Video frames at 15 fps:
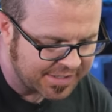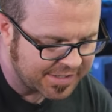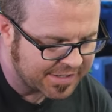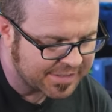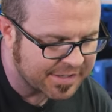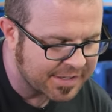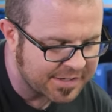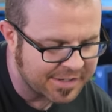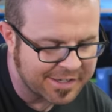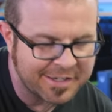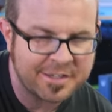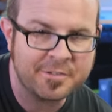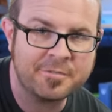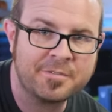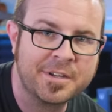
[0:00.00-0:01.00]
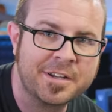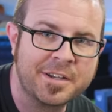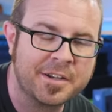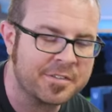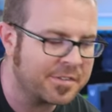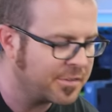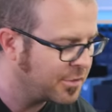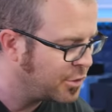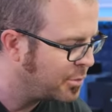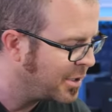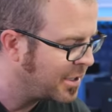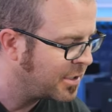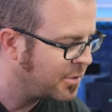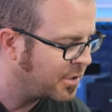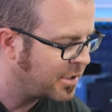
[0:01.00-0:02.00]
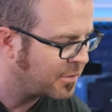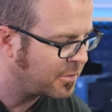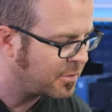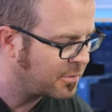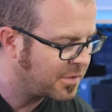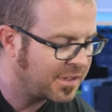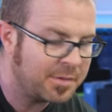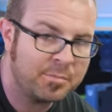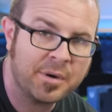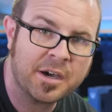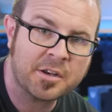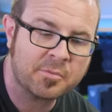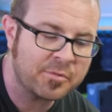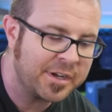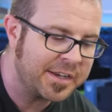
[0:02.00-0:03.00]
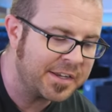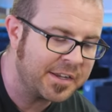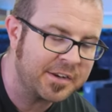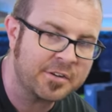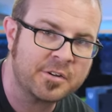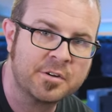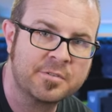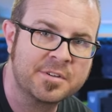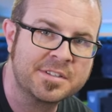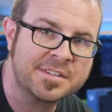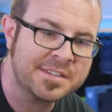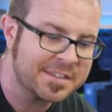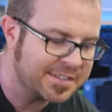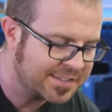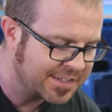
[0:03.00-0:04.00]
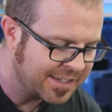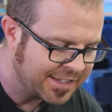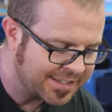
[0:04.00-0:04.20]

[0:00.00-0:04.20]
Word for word: And then I can figure out the tubing going from the bottom radiator over to this,